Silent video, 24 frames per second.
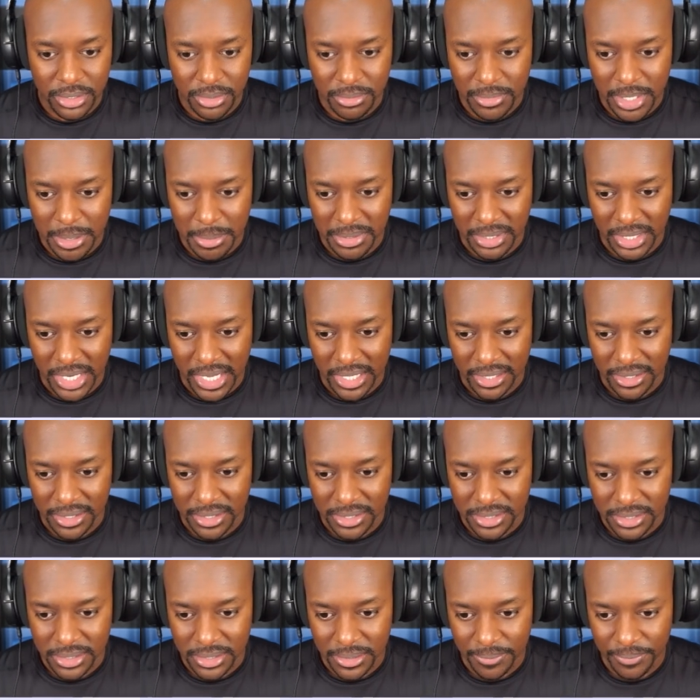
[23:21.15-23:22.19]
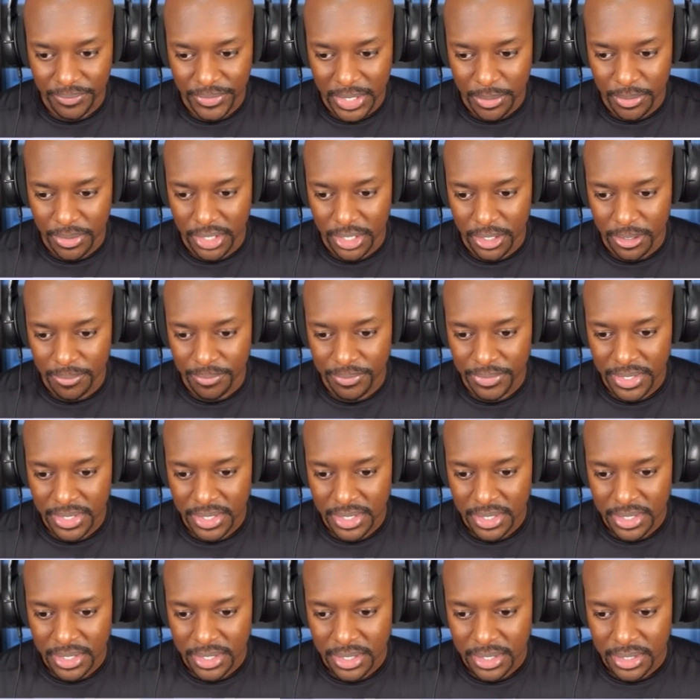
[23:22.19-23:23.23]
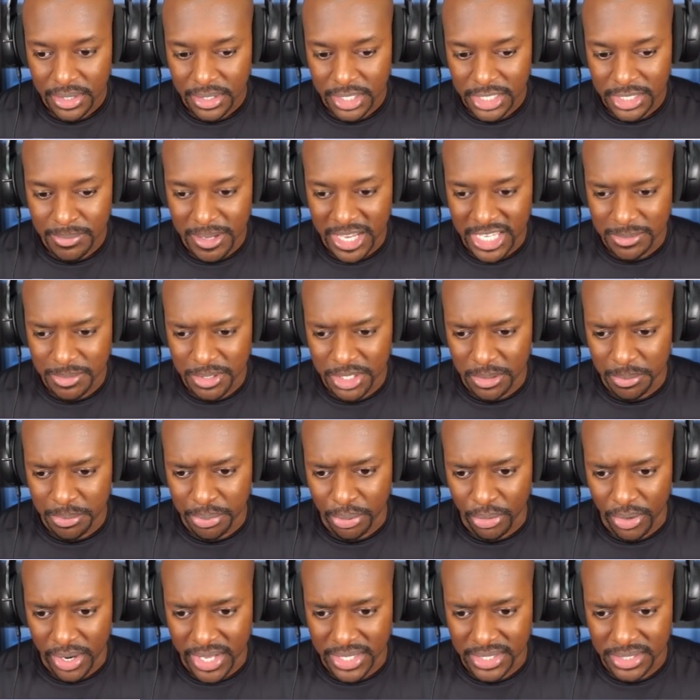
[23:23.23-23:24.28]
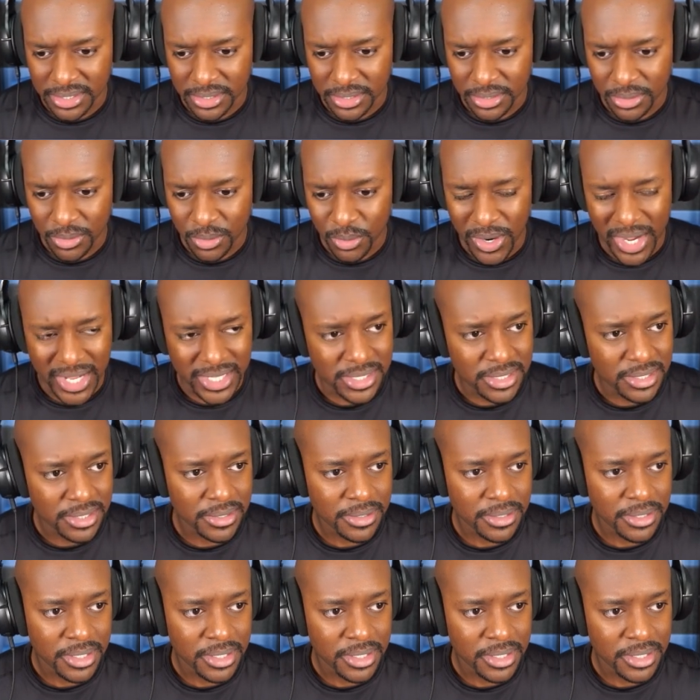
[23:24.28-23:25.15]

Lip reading: Maybe like this. There we go. This makes me depressed. What?